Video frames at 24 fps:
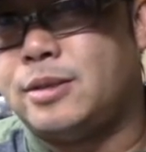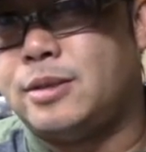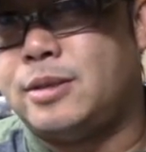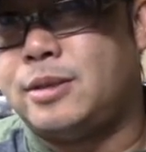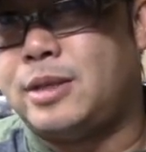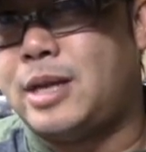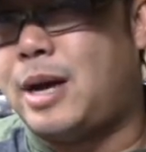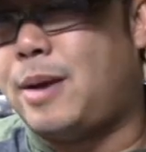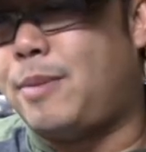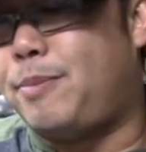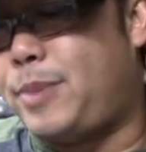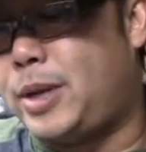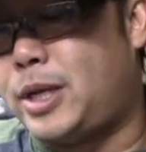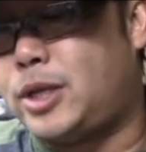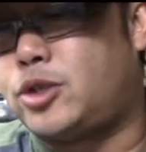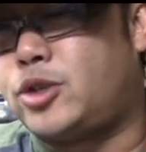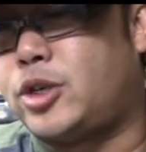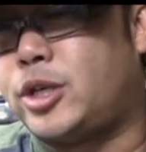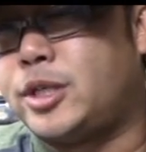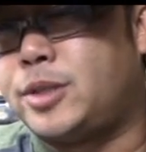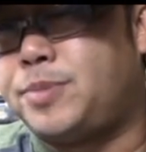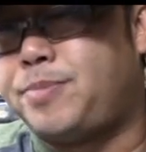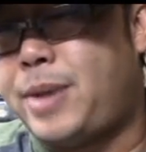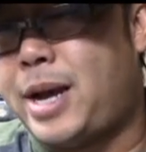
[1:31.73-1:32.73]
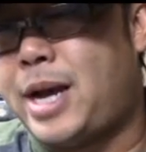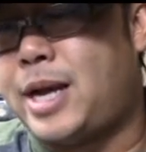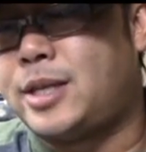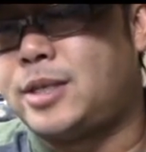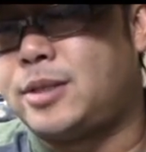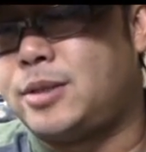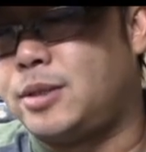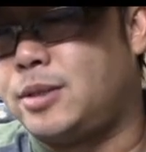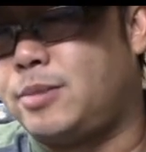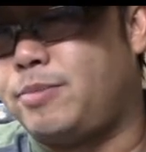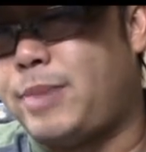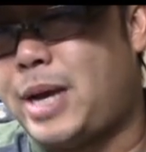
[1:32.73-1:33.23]
not bench rest
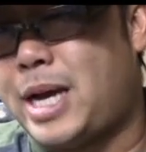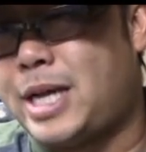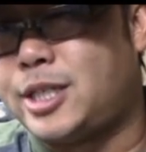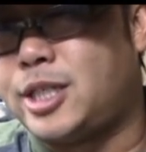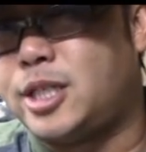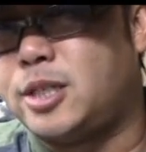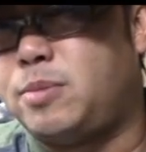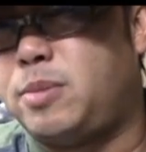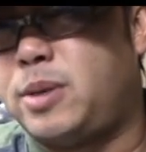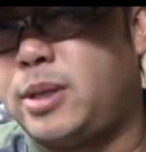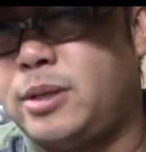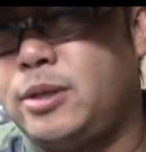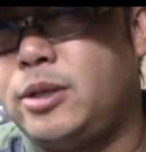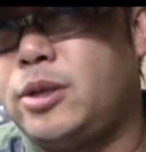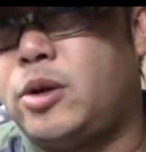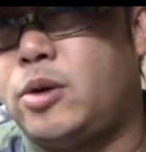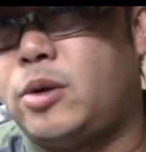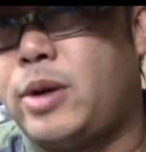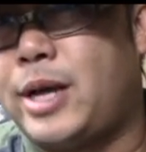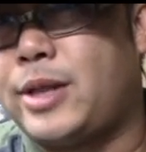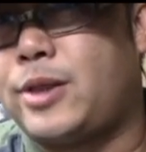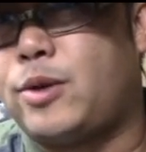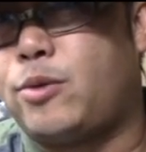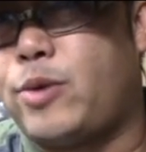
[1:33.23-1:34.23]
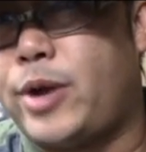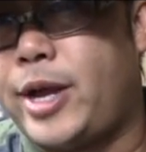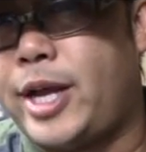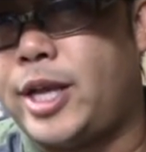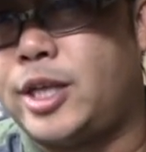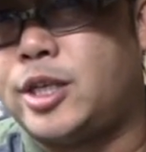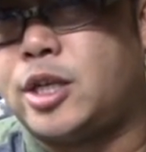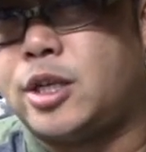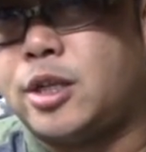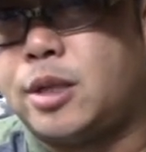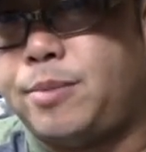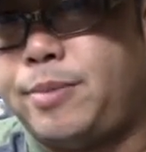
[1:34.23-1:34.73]
matches, but you know, at the
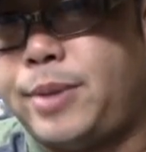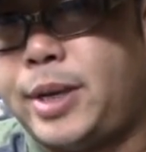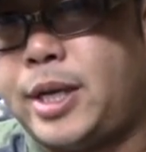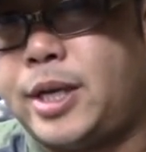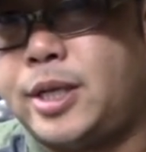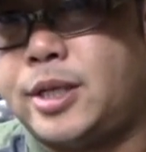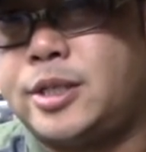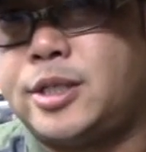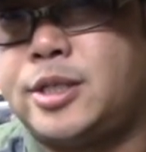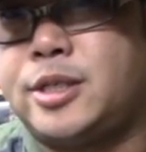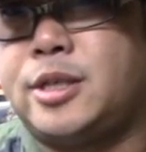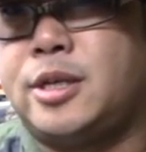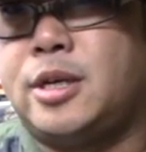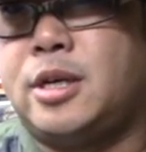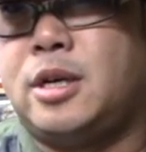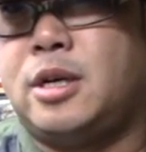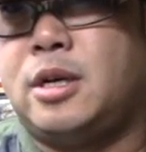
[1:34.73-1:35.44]
range, on the bench,